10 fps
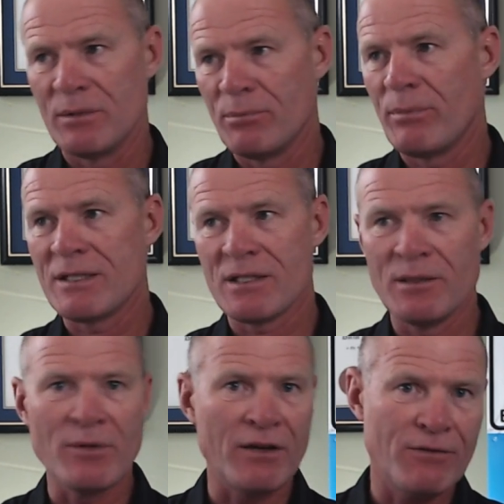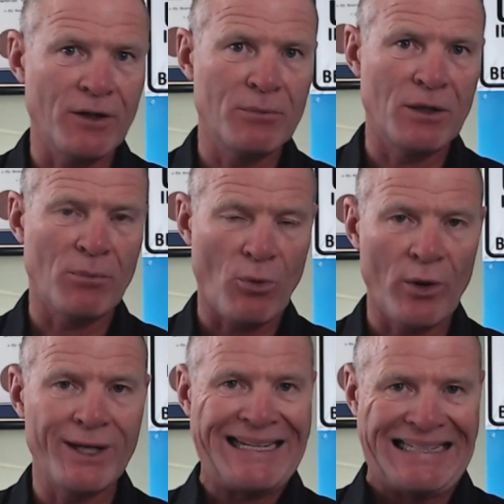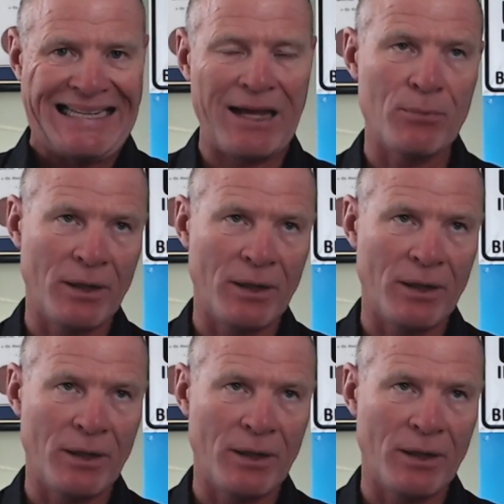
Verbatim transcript: And basically my fundamental point in that,